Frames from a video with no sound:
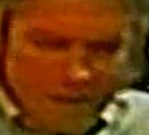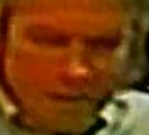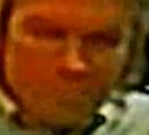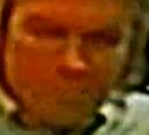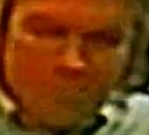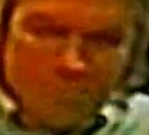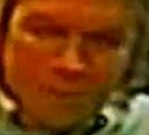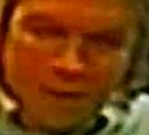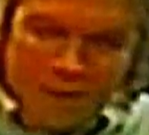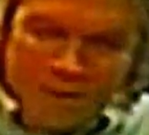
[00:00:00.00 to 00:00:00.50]

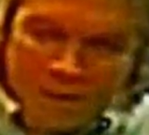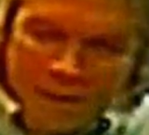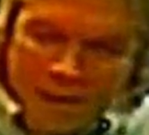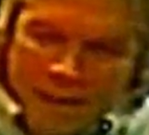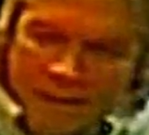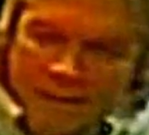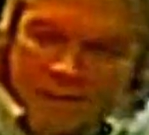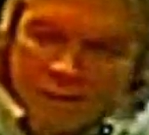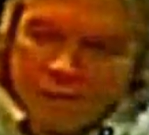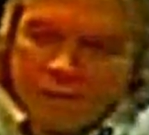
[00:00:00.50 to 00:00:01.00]
But at the
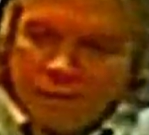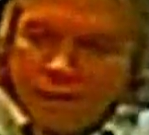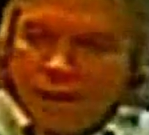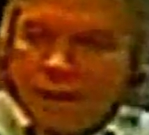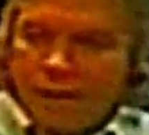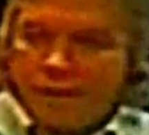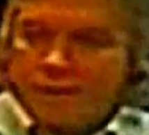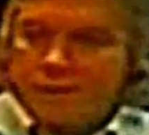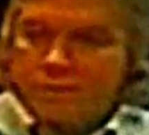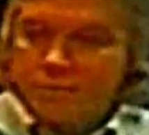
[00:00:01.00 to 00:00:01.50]
end of the
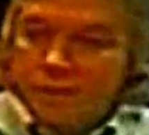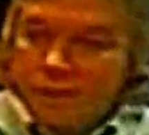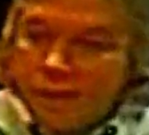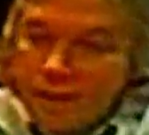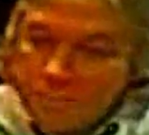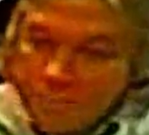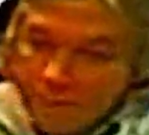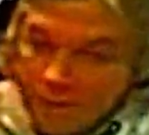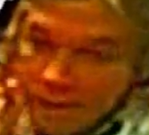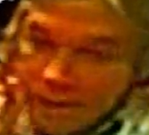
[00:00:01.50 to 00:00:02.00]
item
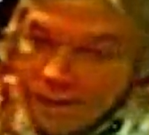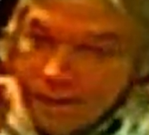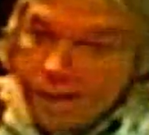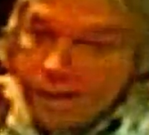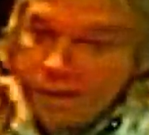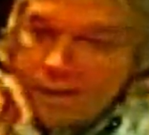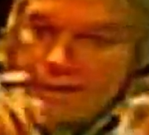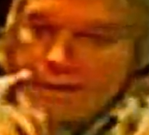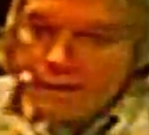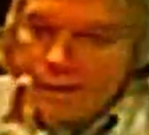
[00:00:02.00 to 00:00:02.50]
came the
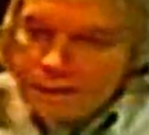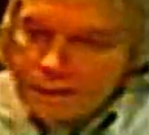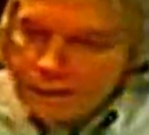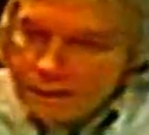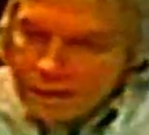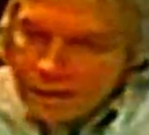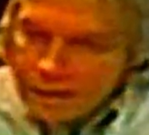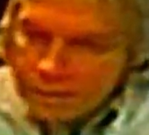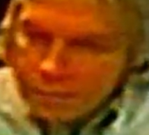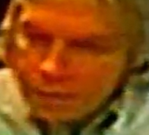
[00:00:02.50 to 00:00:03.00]
key little
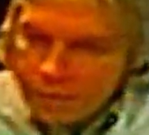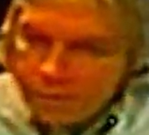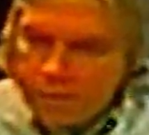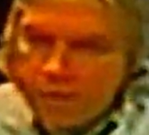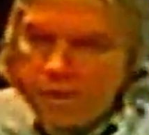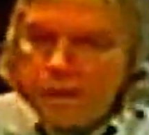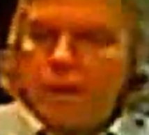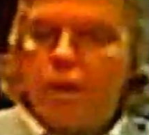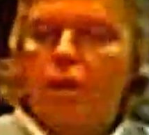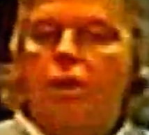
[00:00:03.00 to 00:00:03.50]
clip, not
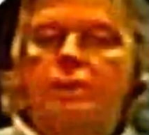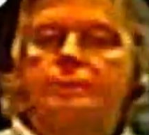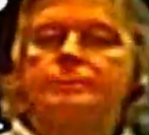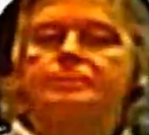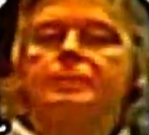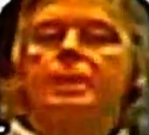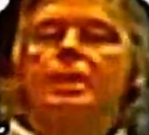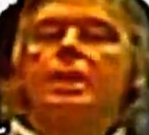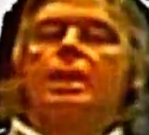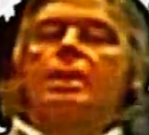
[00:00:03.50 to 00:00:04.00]
very long,
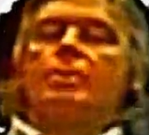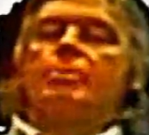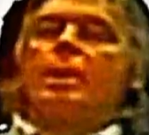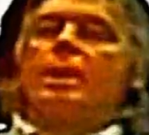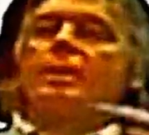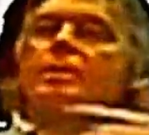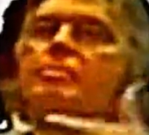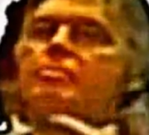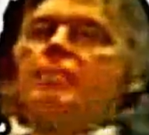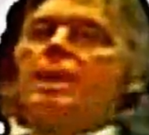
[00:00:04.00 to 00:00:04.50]

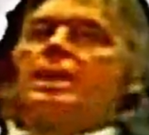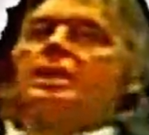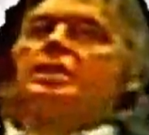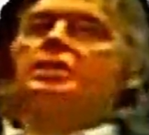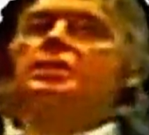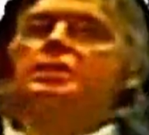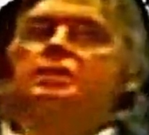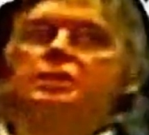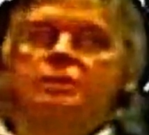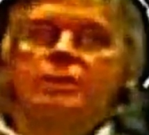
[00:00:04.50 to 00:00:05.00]
by the
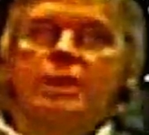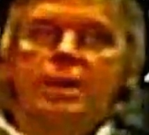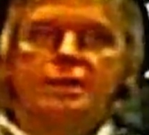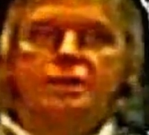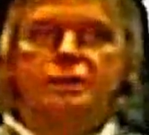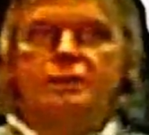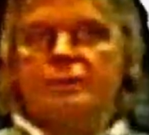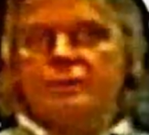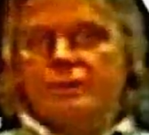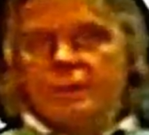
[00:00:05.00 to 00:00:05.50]
managing
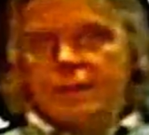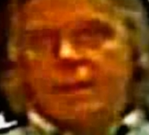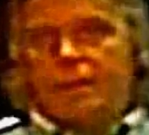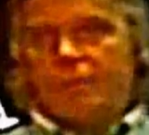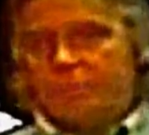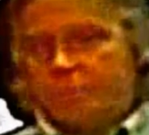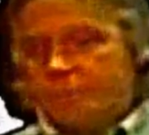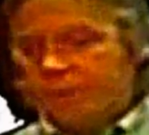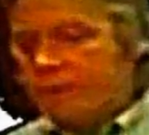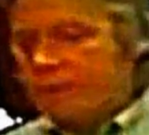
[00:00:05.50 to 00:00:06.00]
director of the
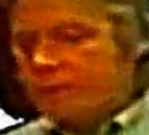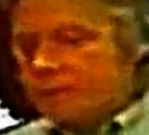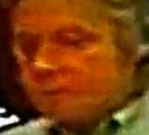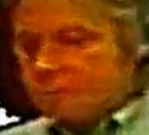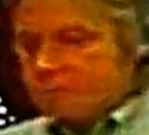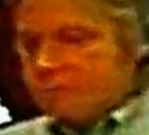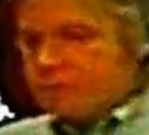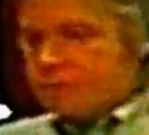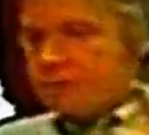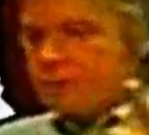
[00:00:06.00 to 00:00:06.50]
company that's
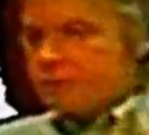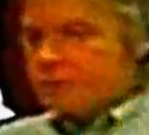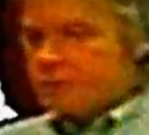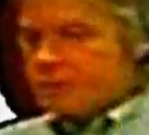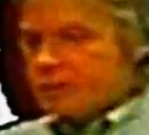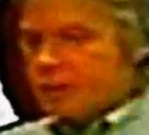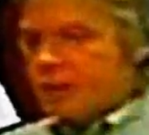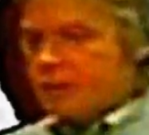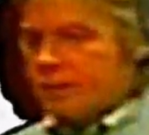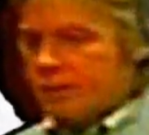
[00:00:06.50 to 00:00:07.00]
produced the
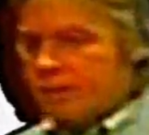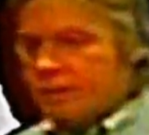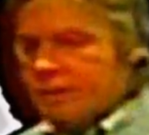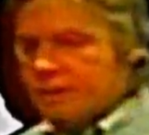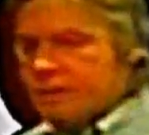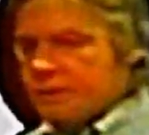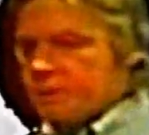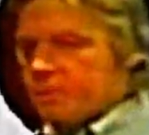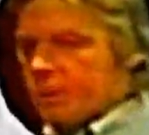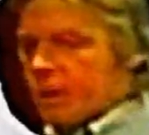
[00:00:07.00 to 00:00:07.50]

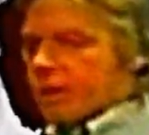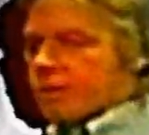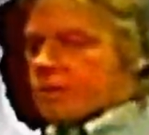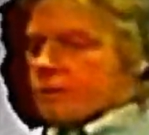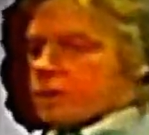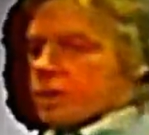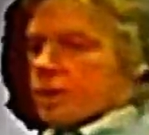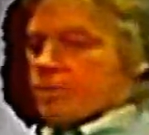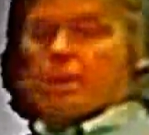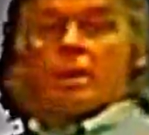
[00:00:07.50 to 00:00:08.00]
technology, the
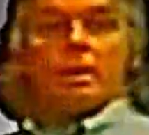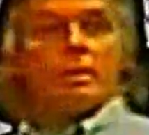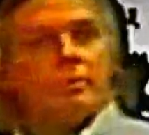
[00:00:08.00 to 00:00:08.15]
microchip.